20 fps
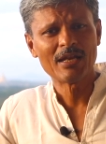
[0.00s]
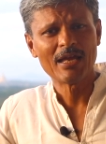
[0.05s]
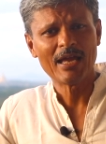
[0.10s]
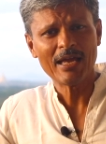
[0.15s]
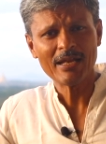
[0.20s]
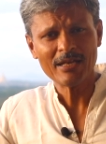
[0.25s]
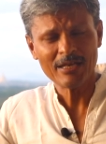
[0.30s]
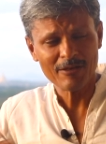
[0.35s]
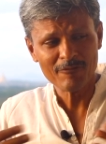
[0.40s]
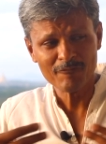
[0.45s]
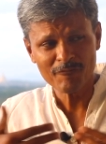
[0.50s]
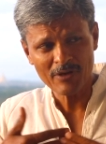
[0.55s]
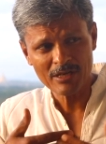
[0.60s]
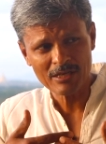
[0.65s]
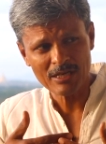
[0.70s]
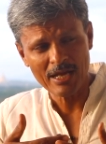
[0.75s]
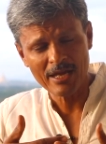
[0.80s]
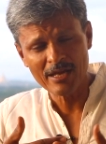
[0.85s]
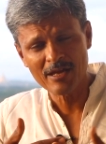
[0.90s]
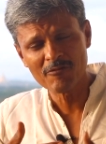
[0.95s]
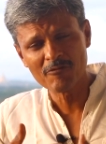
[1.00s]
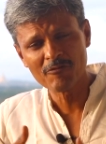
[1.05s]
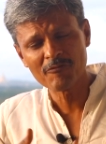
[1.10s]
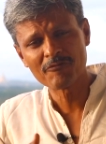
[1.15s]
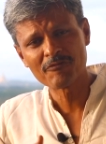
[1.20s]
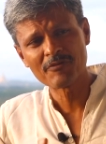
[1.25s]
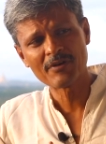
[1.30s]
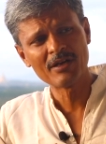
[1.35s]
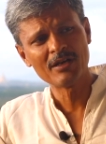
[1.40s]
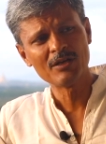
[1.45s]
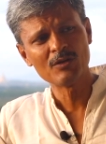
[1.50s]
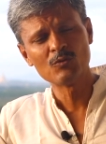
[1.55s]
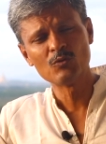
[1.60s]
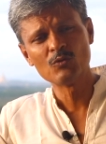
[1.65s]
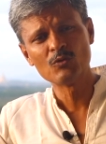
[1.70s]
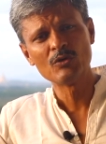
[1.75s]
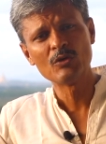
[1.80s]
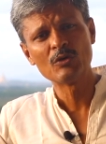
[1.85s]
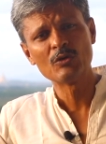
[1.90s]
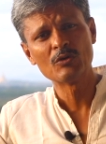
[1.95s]
And in fact, I have a friend
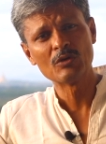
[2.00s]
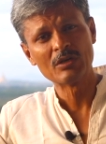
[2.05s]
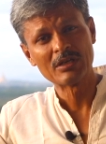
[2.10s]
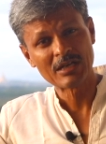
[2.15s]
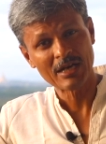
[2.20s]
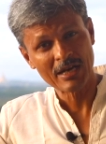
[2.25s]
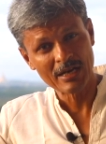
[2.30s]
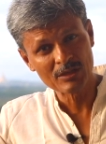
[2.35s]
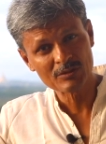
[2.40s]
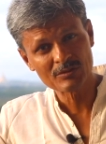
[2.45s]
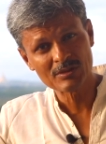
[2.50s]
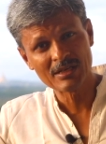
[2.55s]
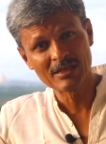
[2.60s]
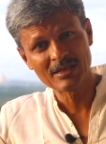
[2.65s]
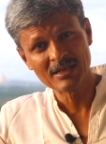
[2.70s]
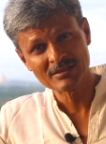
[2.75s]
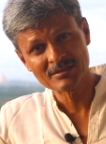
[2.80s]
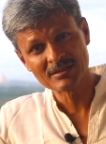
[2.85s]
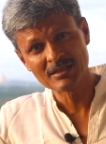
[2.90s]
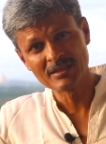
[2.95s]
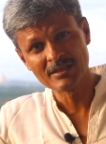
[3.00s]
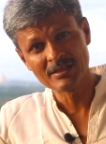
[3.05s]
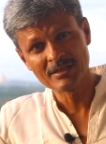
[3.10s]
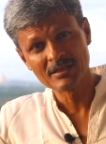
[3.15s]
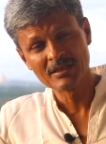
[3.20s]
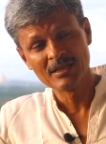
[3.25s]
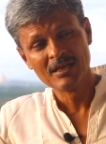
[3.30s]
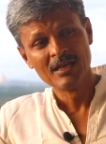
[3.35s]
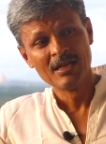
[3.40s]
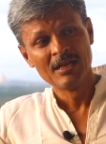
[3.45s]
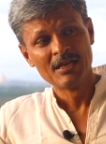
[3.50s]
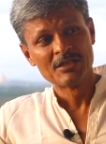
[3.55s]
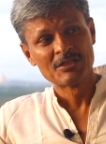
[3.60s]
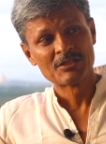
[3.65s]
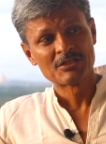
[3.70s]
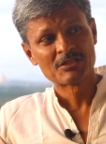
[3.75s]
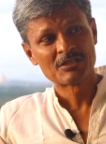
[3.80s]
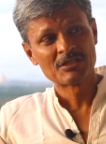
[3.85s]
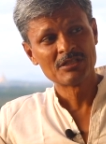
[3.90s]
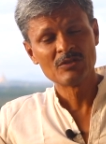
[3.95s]
who triathlon athlete.
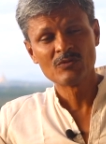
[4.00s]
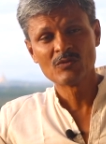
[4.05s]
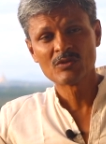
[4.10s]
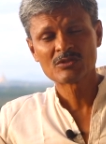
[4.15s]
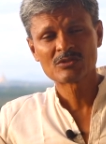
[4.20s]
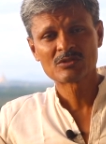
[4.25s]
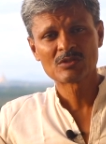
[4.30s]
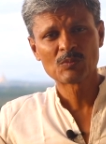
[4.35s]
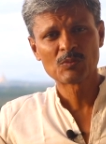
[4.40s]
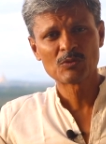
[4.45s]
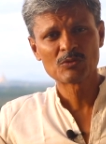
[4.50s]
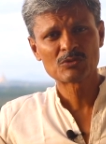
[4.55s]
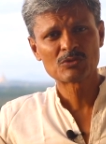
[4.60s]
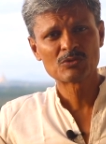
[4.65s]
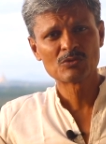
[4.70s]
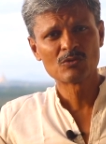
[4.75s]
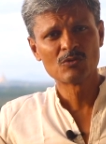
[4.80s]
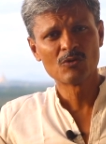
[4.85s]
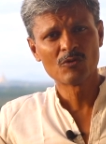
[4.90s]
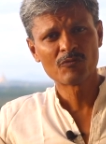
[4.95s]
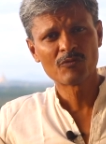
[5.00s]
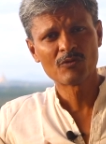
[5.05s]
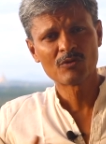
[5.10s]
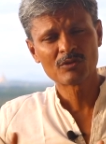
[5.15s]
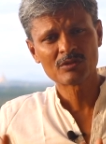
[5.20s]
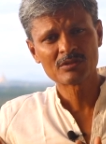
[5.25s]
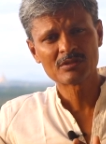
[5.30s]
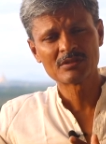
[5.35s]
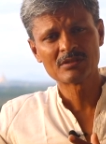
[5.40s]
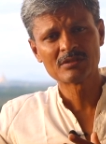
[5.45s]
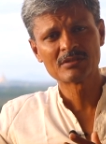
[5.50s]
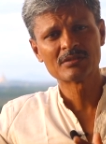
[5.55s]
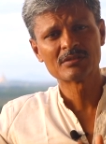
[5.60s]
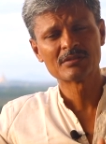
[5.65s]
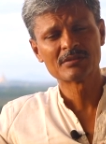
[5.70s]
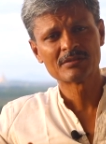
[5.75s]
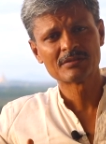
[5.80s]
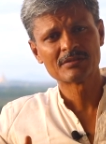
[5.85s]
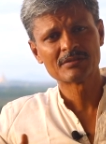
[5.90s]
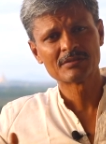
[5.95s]
She was supposed to go for
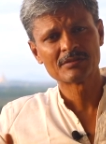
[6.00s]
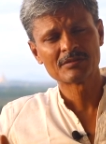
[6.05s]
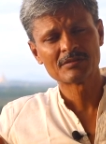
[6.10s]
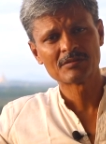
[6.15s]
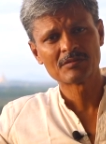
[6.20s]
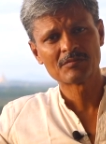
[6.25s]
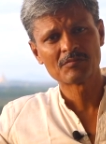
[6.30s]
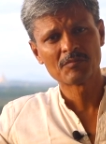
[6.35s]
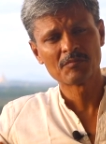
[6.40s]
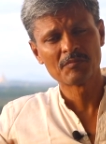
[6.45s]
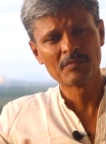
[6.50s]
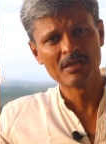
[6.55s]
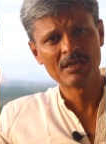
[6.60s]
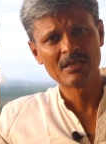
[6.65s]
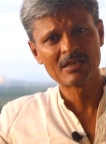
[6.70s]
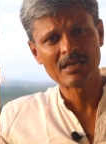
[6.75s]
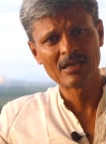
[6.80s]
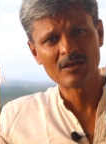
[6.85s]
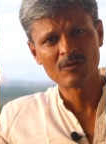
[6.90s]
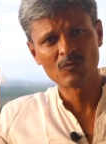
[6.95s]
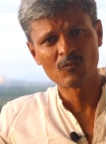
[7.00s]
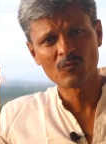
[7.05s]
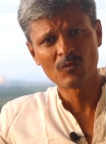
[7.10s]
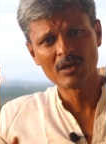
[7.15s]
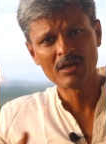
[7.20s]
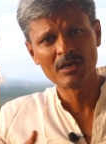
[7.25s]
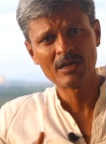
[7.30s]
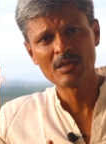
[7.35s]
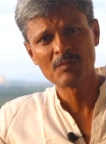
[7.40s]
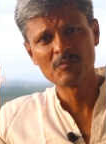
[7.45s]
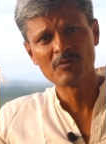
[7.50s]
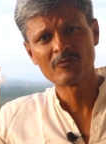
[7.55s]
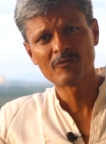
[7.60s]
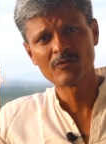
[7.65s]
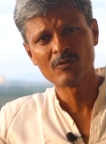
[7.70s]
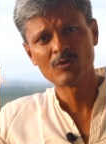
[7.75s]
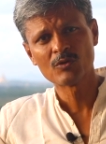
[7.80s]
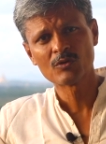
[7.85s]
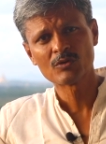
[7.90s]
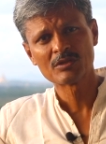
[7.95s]
the meet, and one day
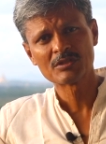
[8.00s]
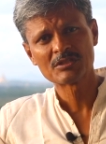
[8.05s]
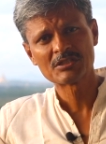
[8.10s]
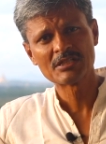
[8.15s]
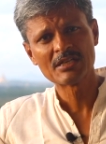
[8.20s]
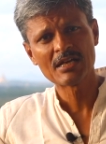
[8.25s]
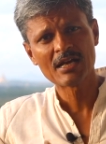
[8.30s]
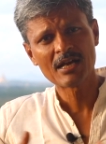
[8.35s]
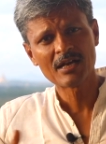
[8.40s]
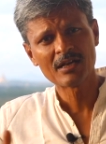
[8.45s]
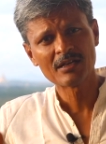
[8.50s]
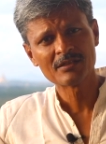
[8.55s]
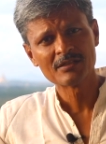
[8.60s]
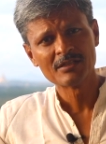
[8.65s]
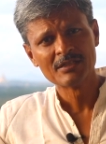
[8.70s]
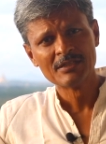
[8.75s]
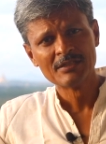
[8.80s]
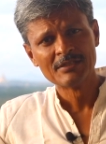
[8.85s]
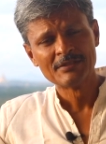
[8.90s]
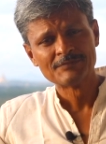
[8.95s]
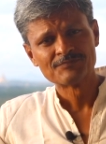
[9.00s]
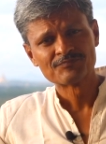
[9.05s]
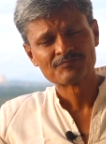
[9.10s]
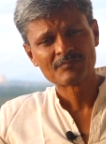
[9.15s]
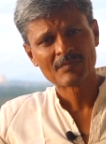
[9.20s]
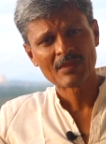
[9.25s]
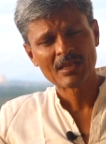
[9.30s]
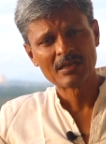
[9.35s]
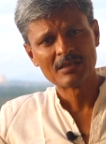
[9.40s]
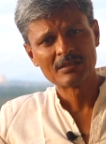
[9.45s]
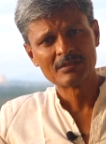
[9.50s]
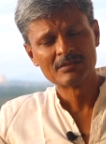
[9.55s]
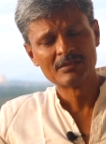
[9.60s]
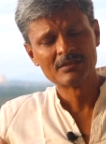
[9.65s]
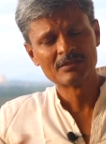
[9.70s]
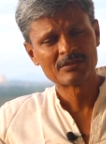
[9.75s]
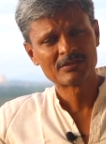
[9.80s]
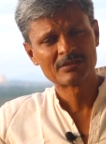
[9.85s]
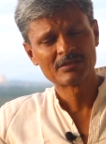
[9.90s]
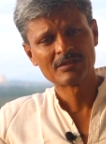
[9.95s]
before she had
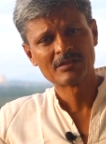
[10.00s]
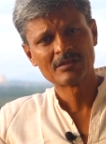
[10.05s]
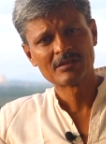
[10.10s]
this